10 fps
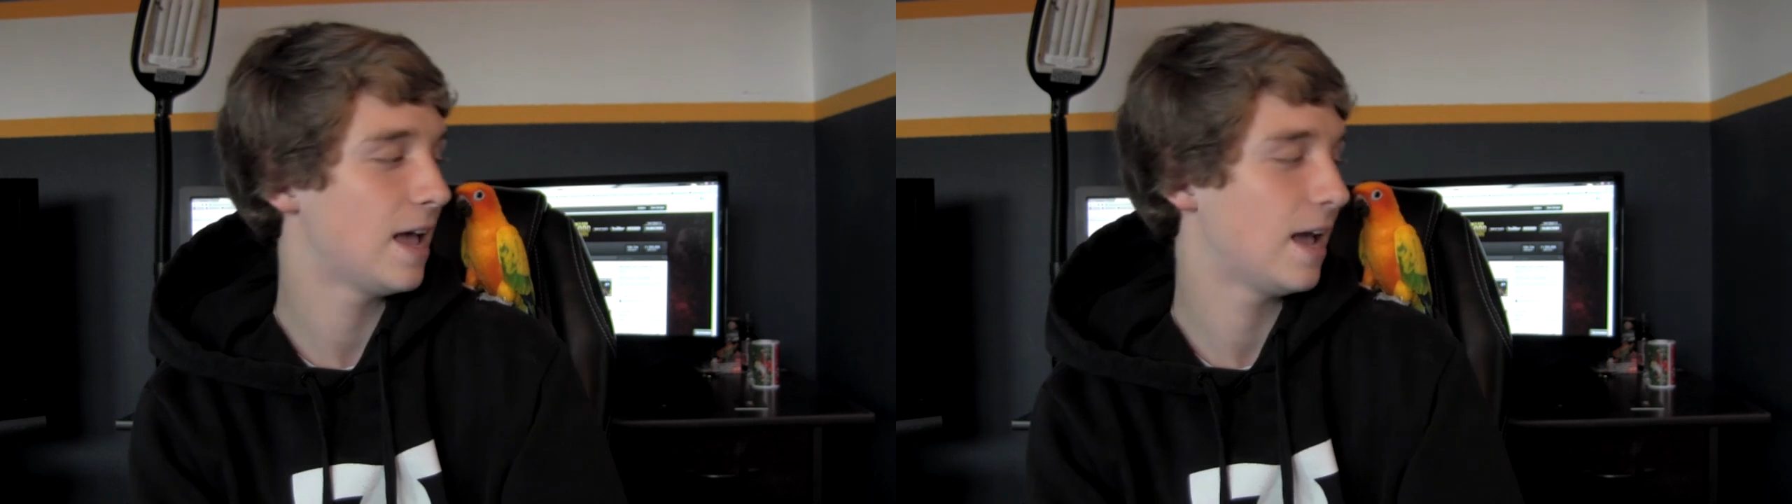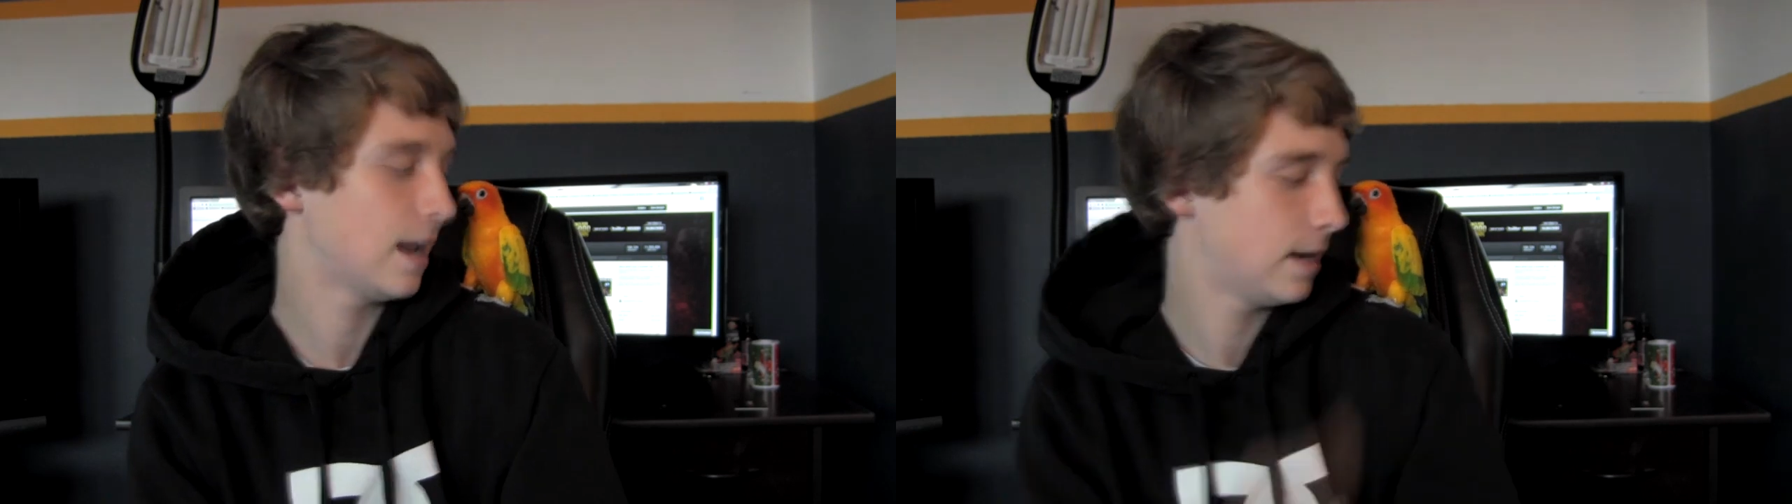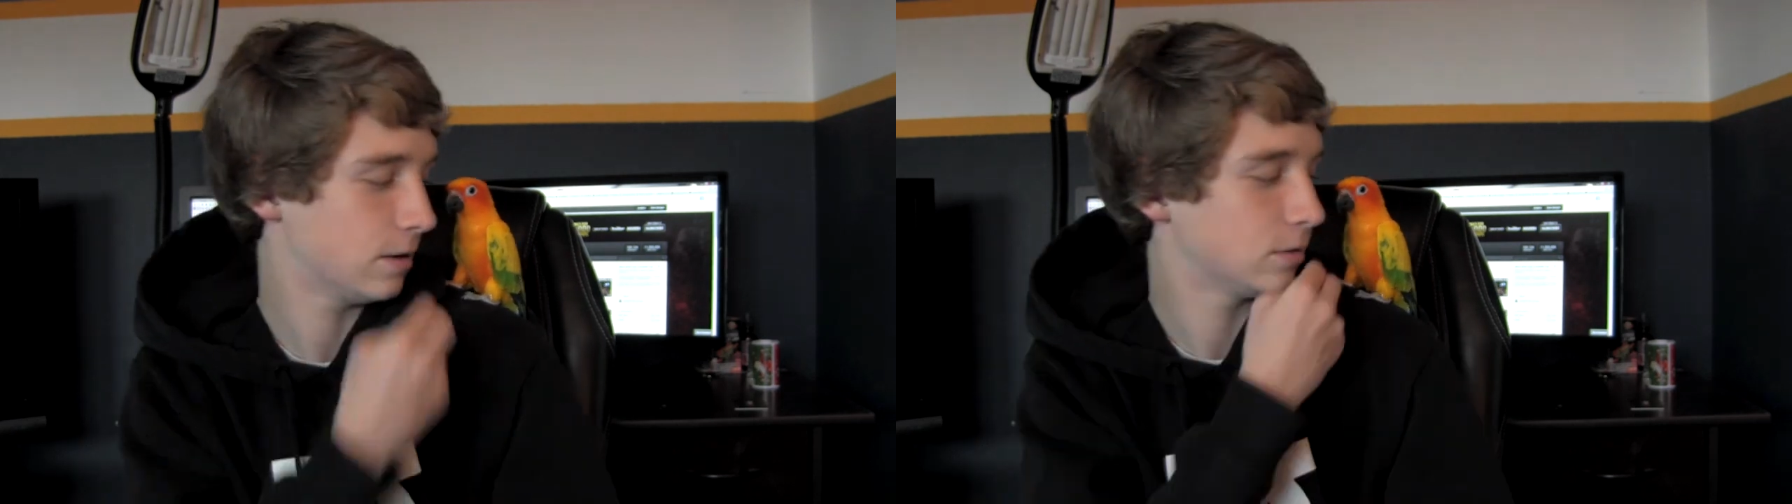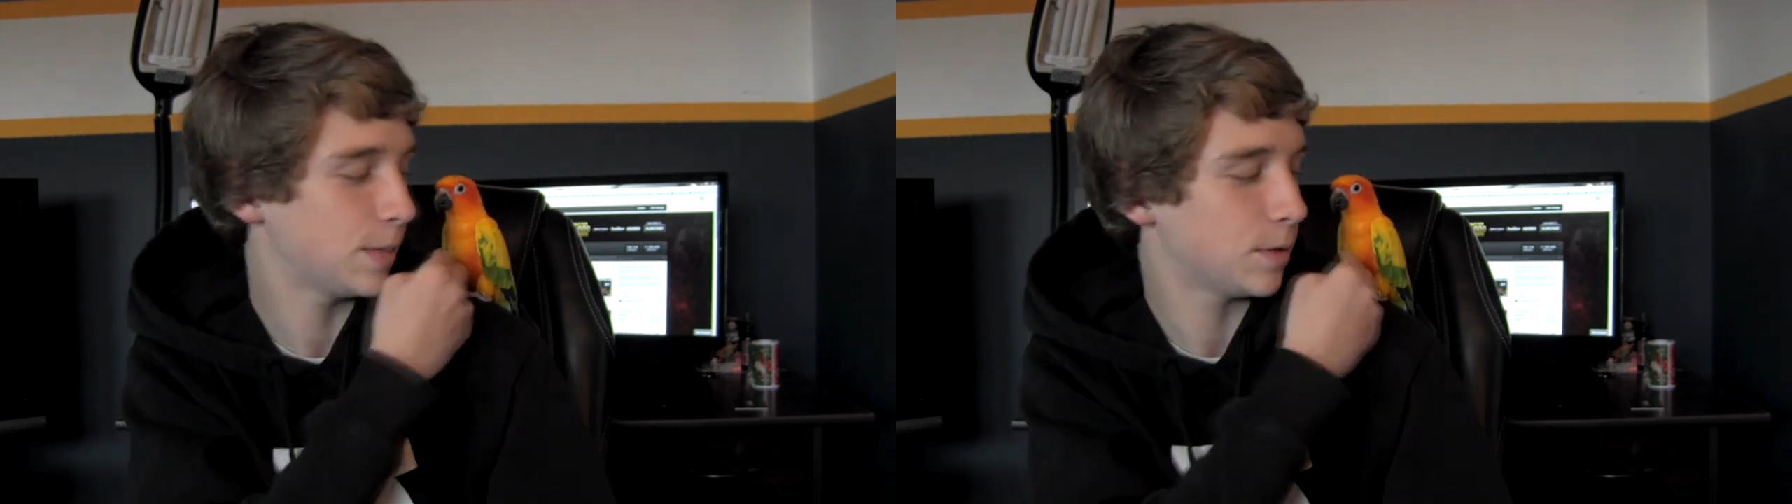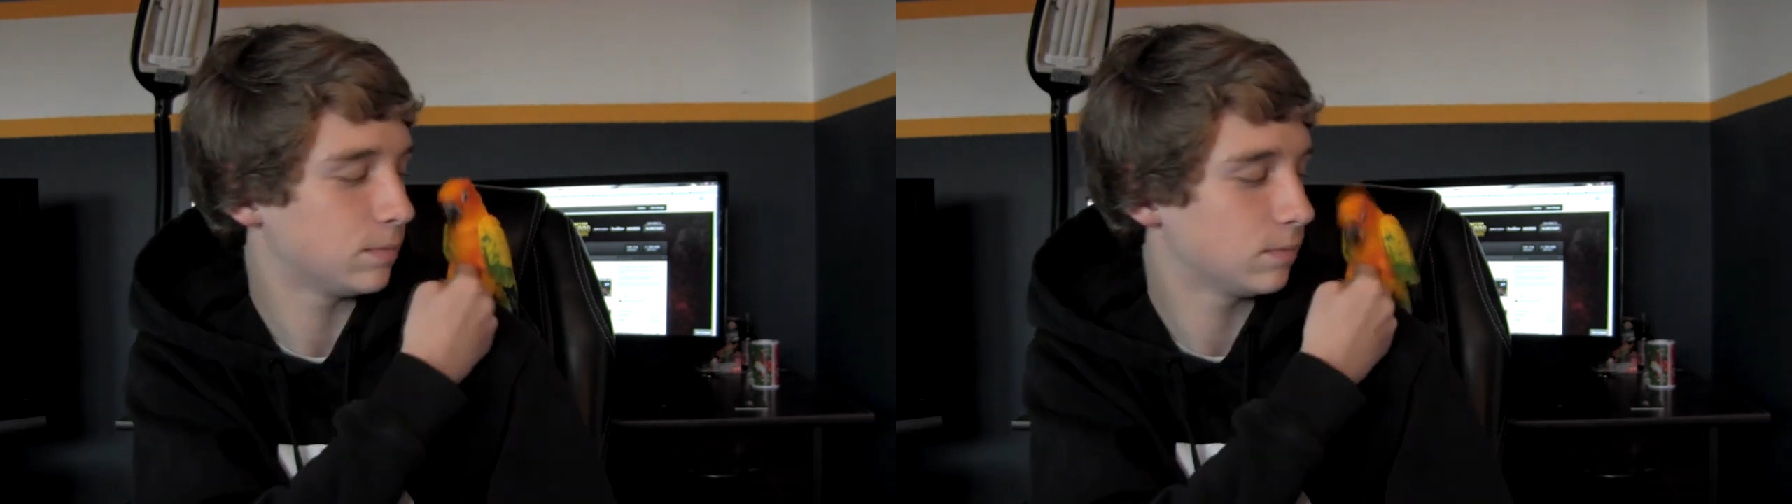And here,
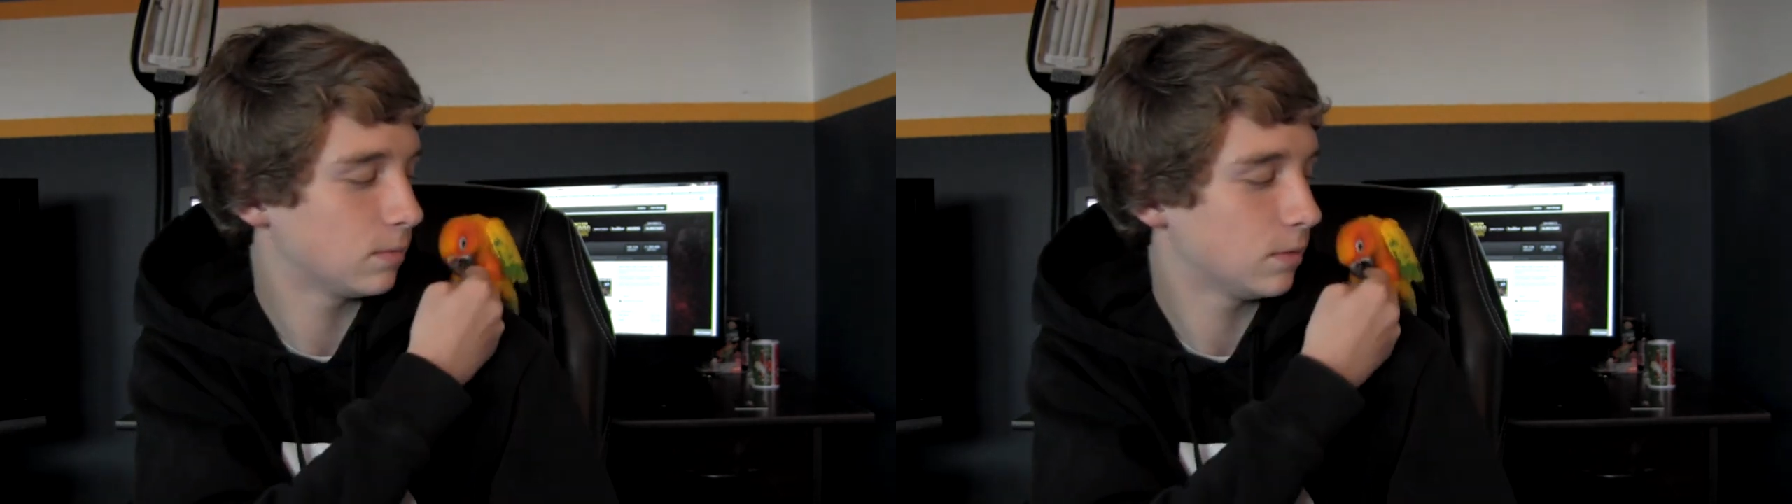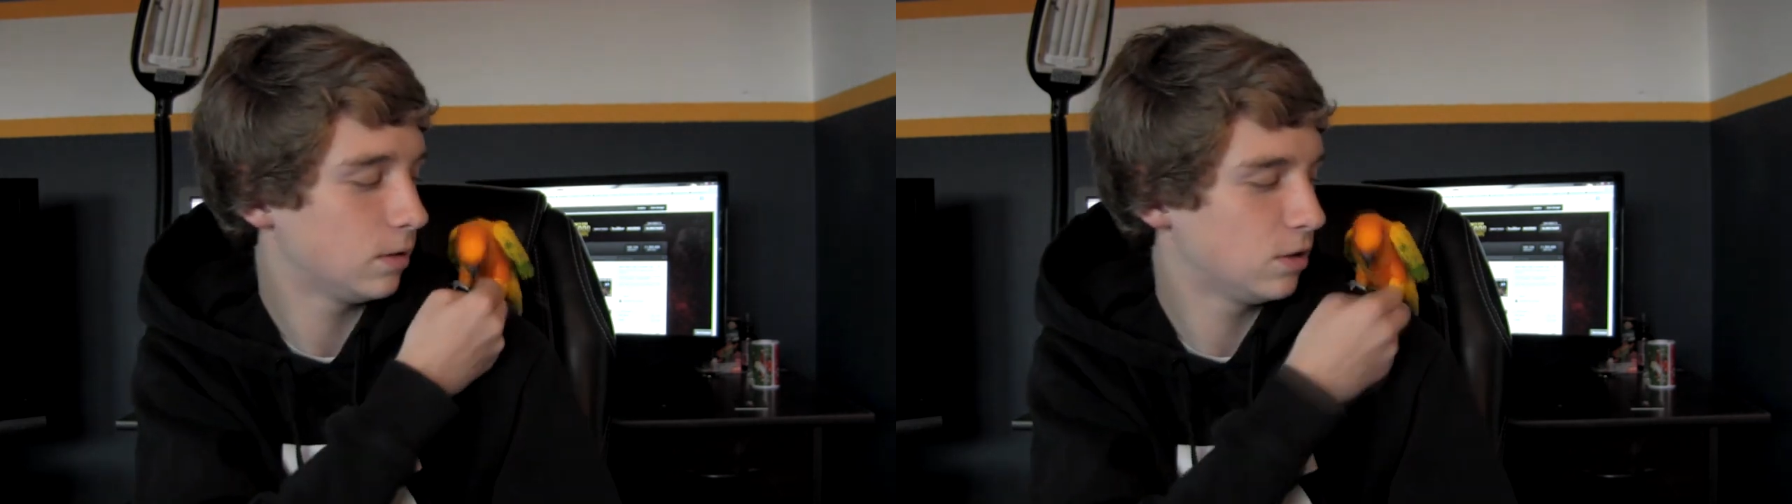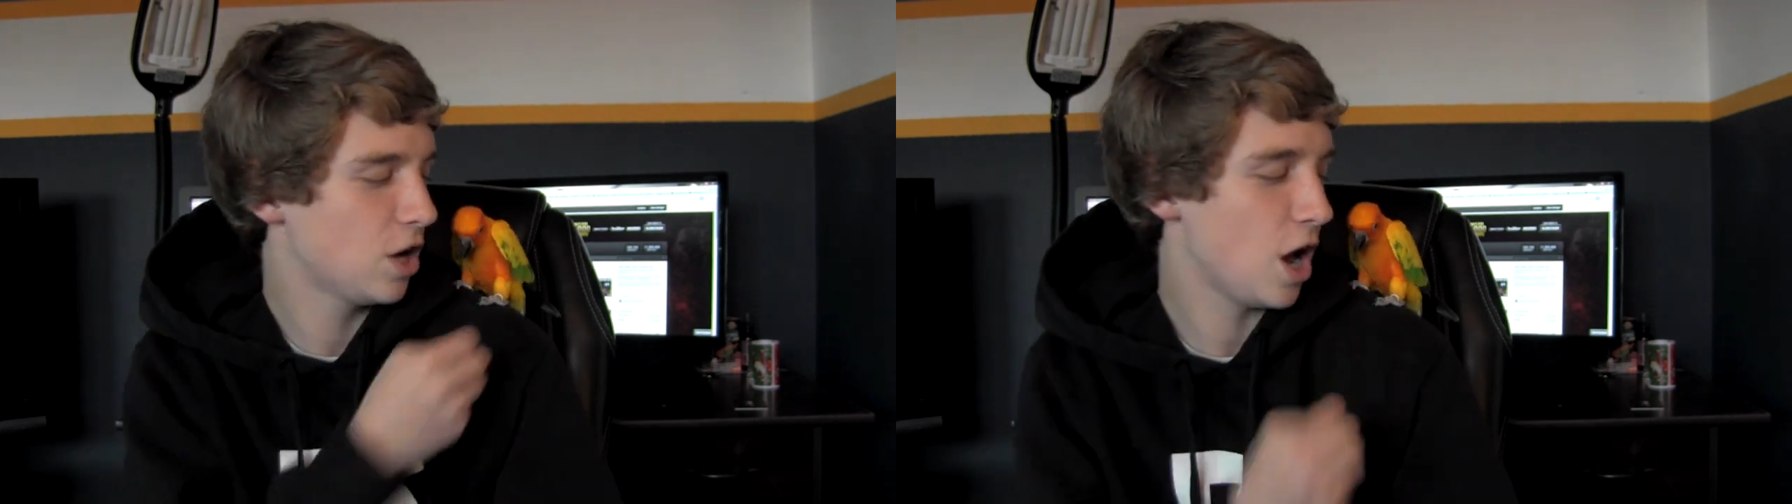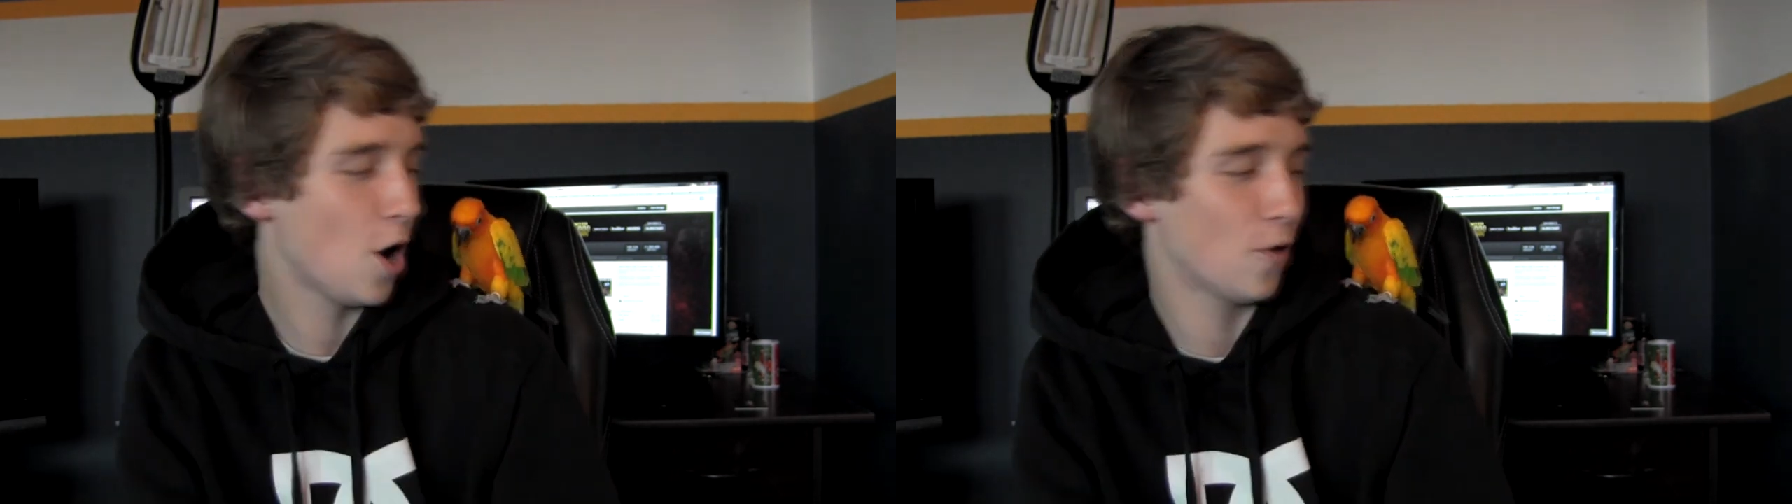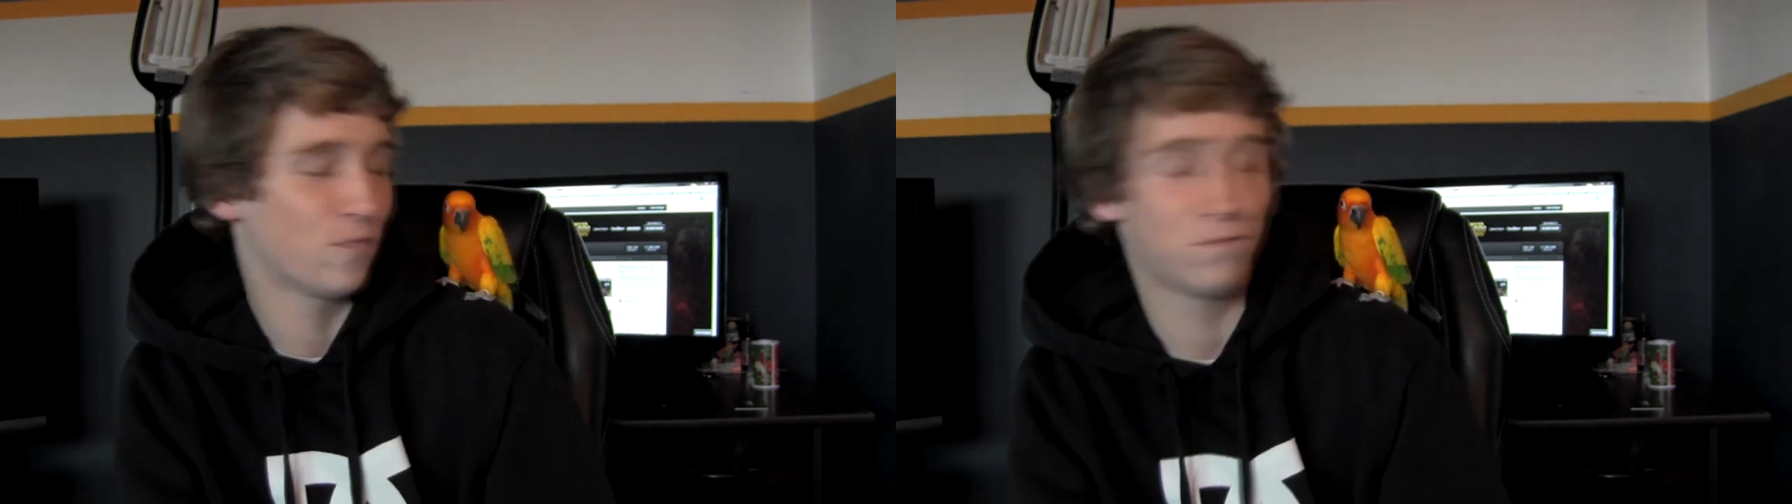step up.
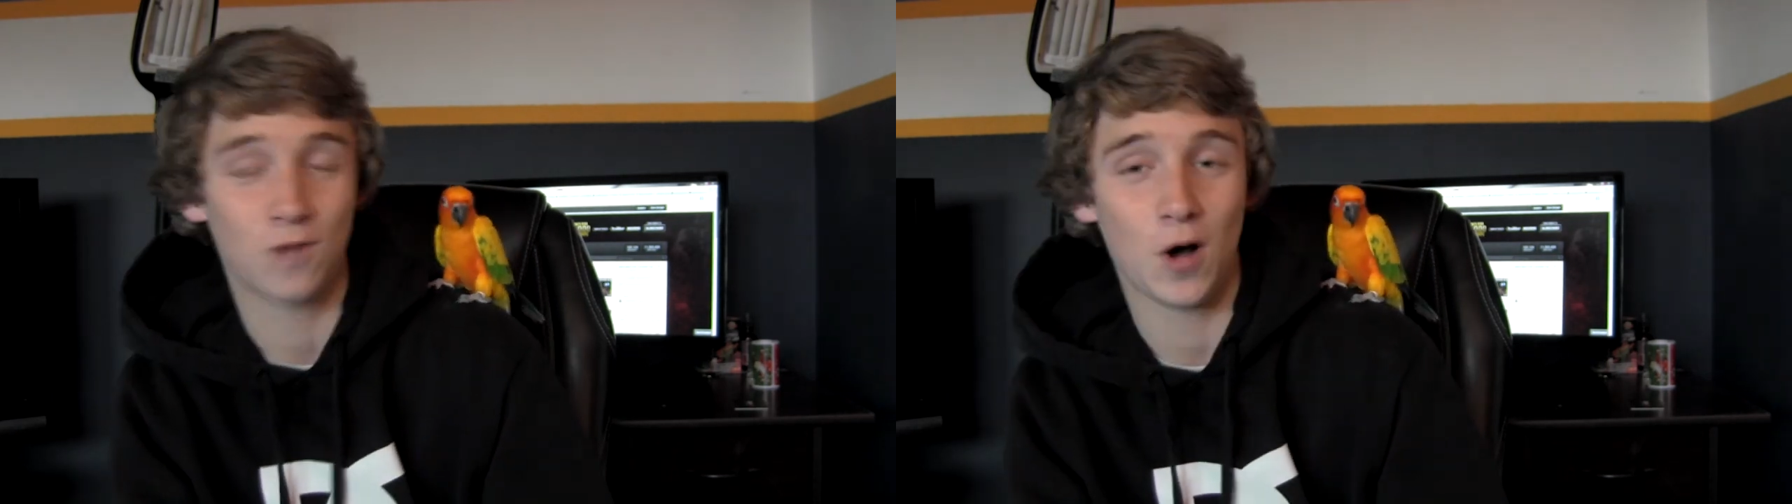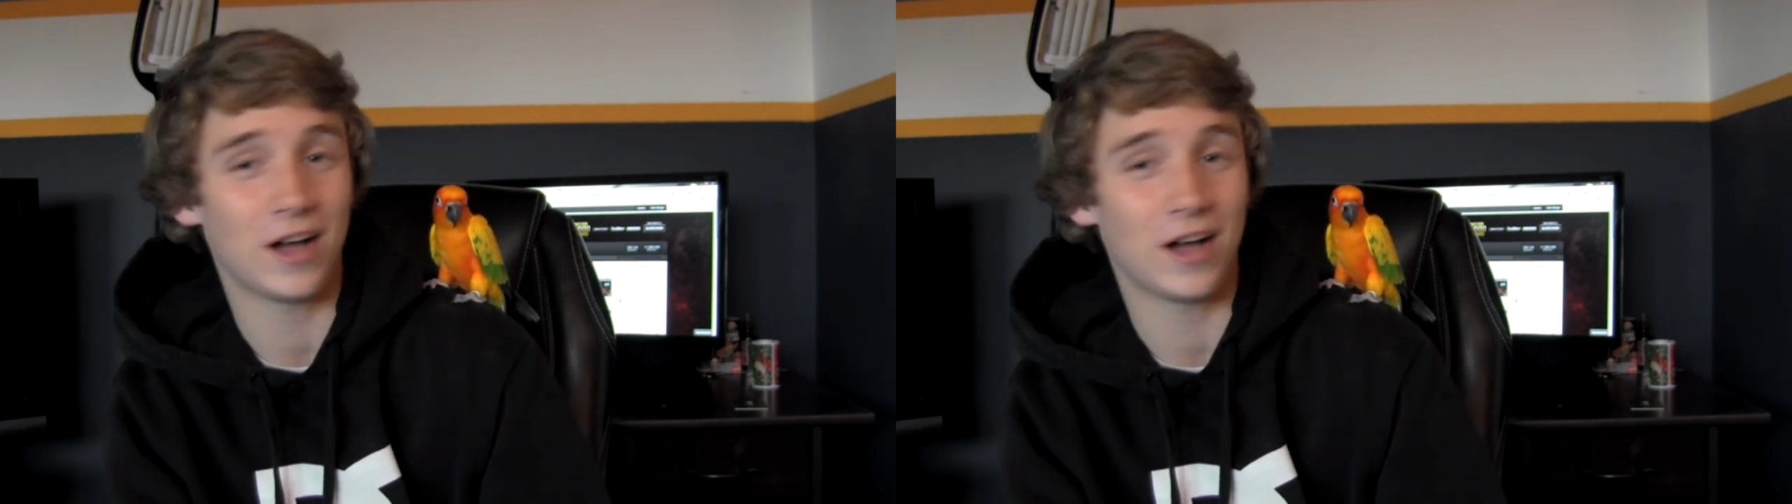Oh, oh!